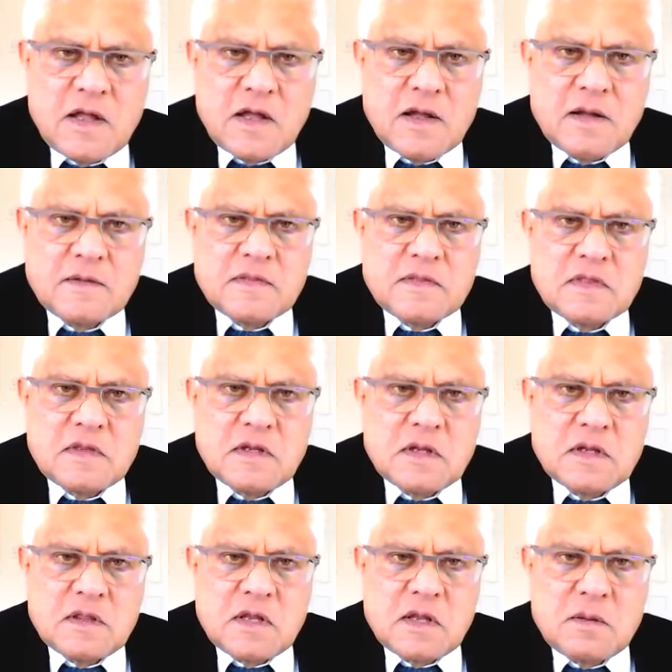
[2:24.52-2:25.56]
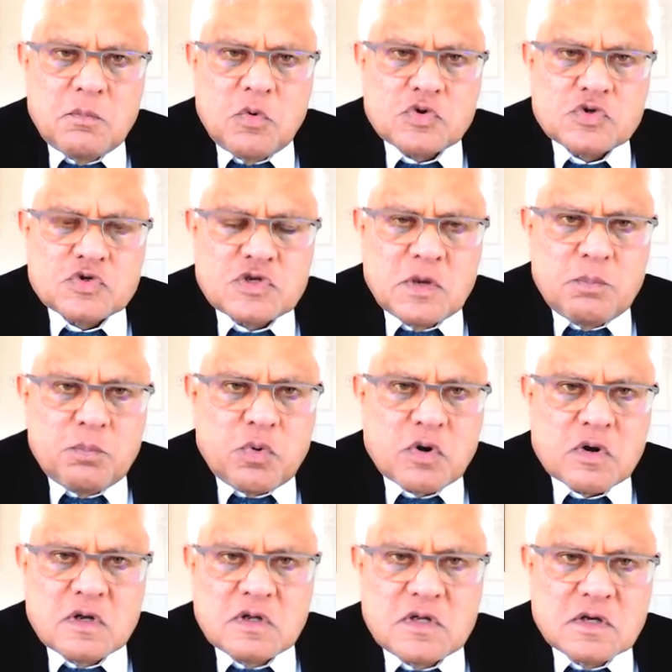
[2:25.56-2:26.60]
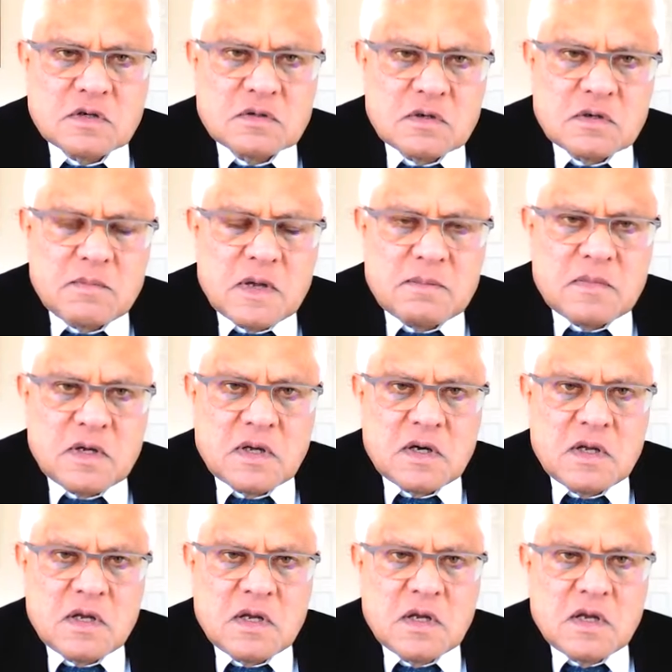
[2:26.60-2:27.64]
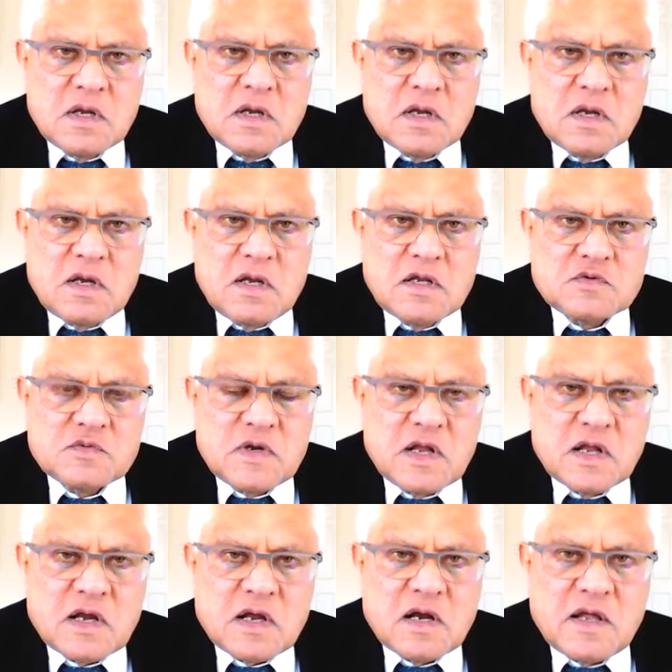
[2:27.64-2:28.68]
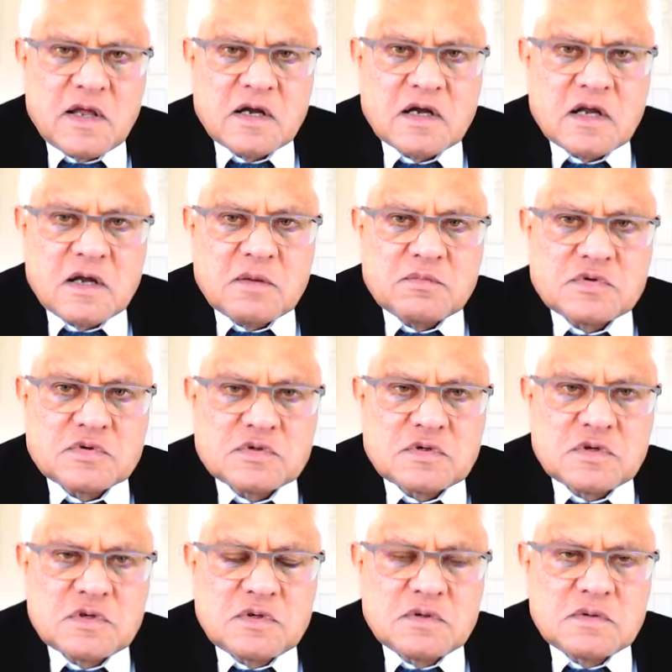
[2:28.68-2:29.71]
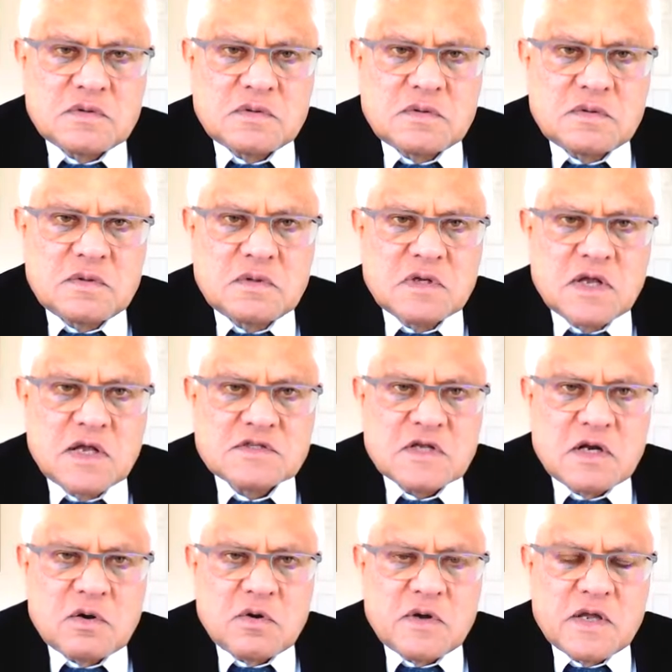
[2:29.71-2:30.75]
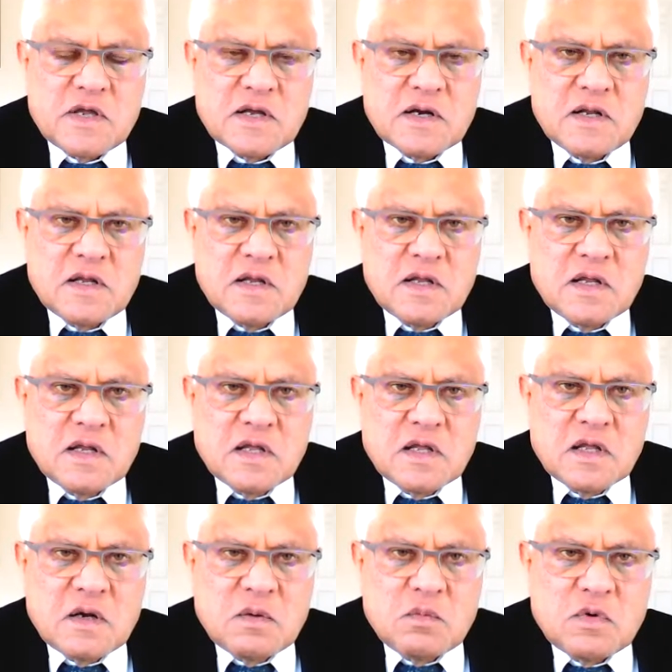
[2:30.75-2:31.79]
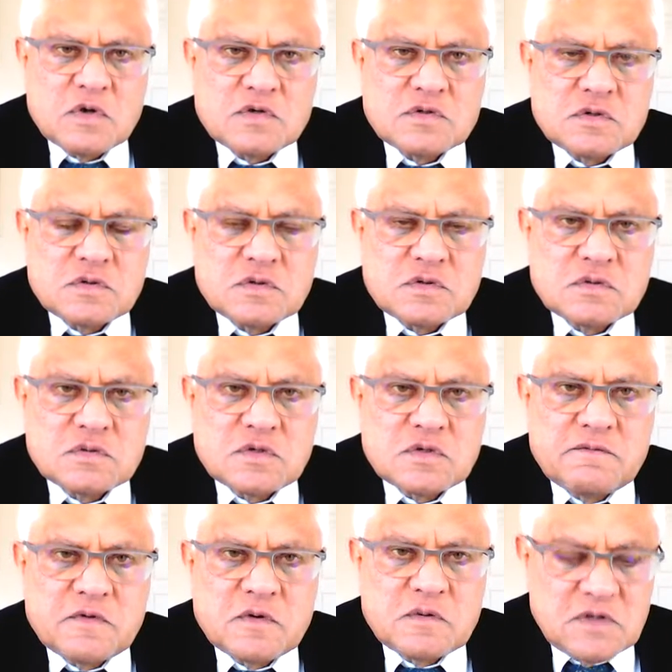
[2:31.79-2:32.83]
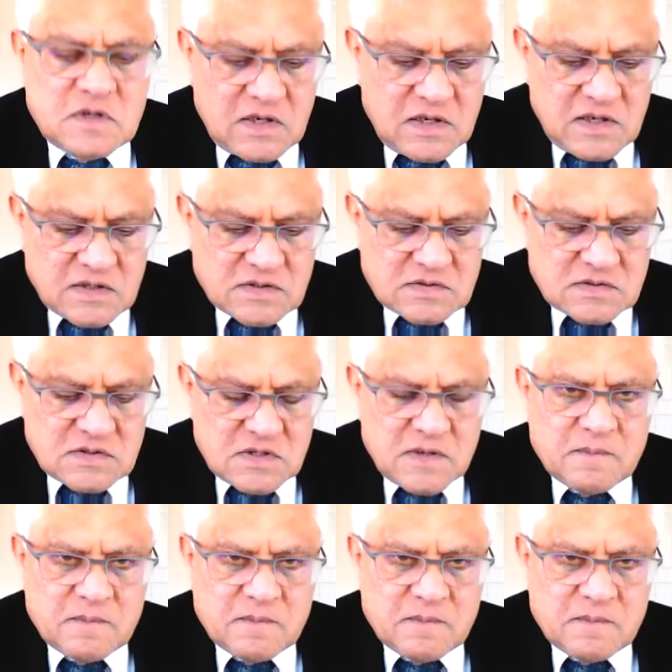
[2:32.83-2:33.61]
the most important thing to remember is when a client comes to you as a lawyer and wants you to review the lease,